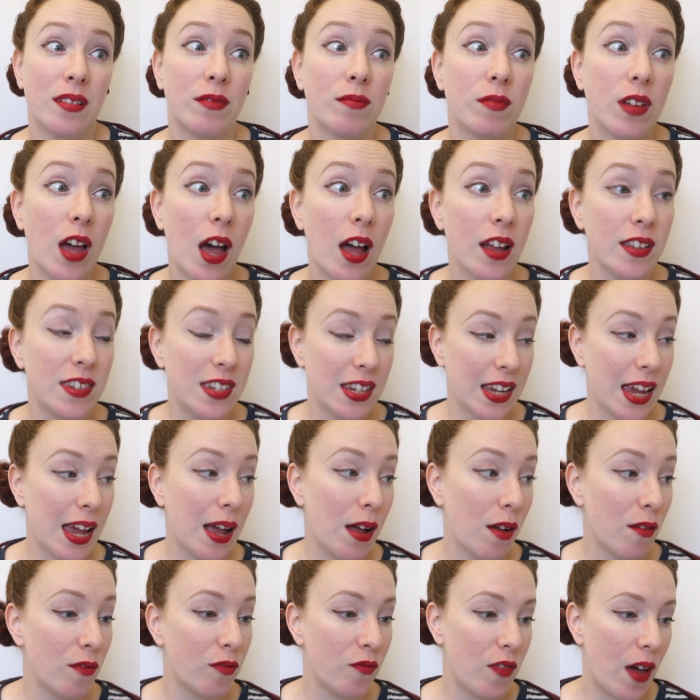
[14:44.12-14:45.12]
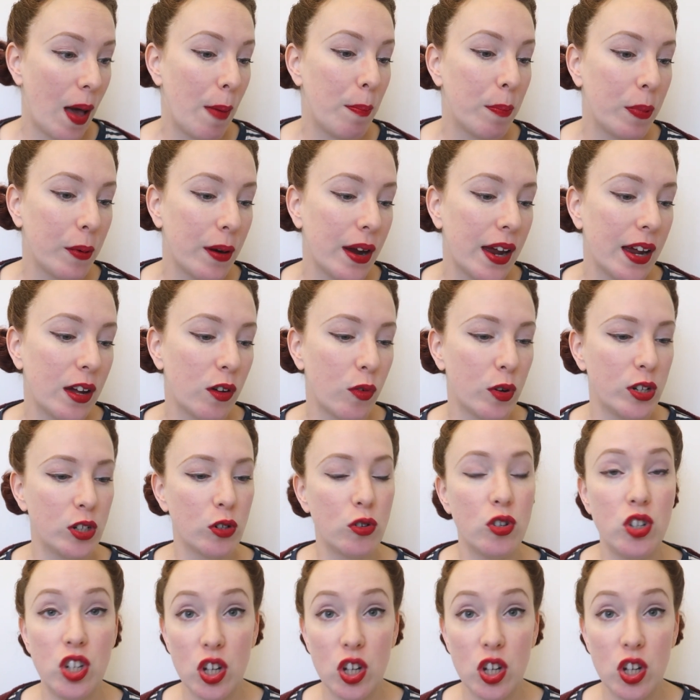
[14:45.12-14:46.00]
cutting out fabric, when you're